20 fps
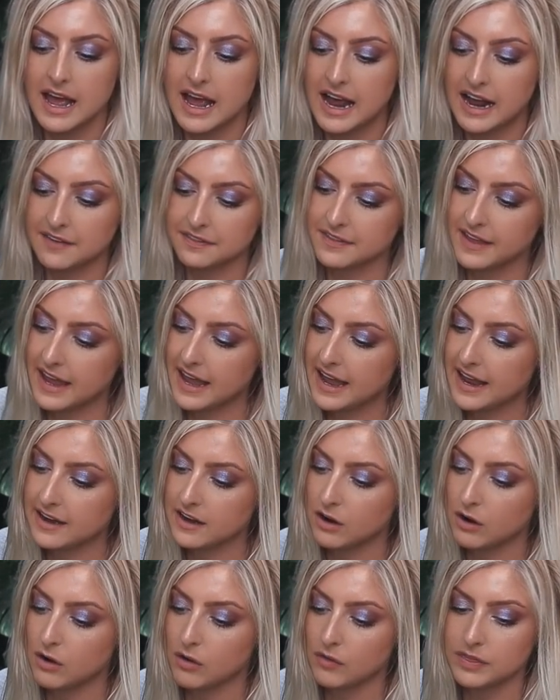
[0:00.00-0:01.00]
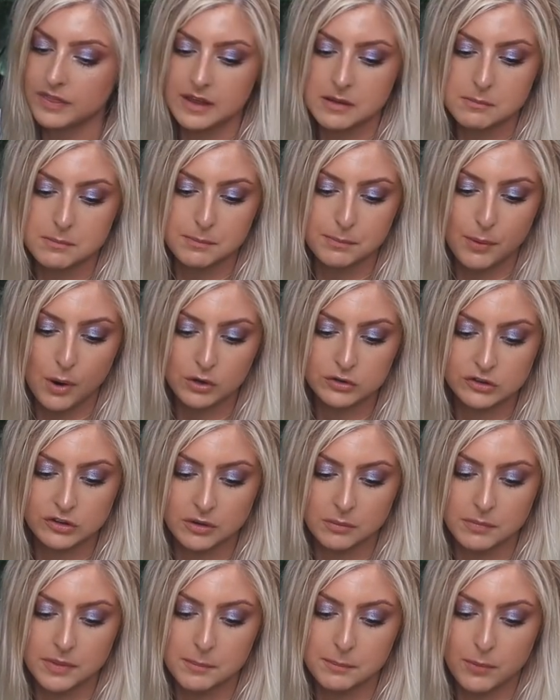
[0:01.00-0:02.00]
and then on the
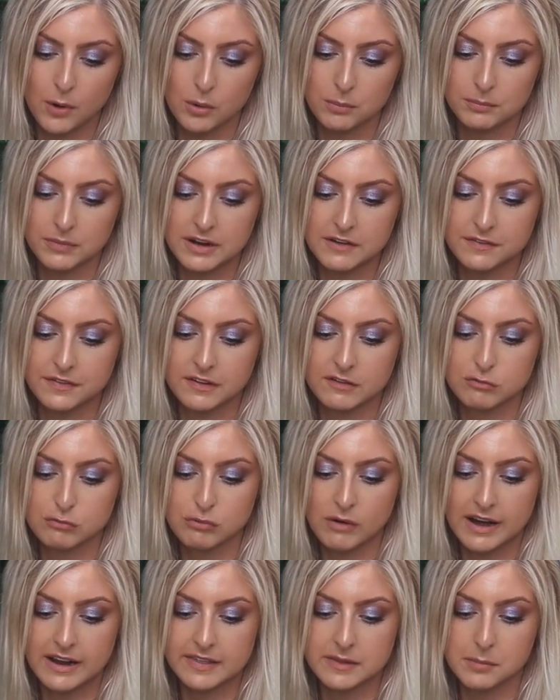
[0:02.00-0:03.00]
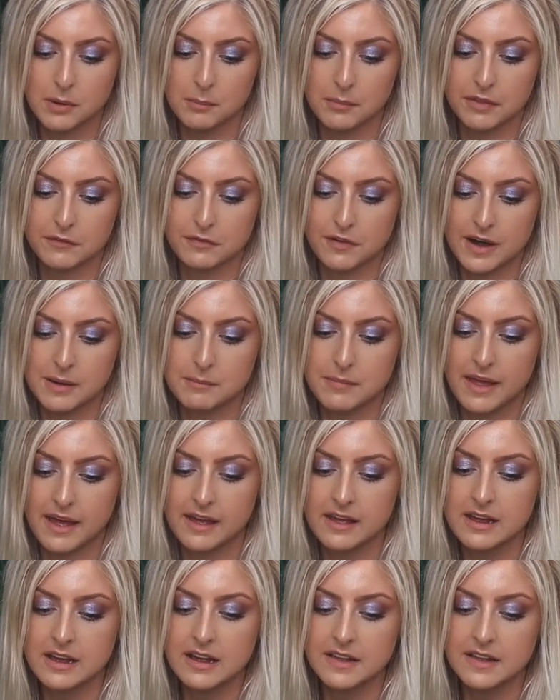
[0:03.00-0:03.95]
bottom, the bottom leaf that's right at the bottom of the frame there,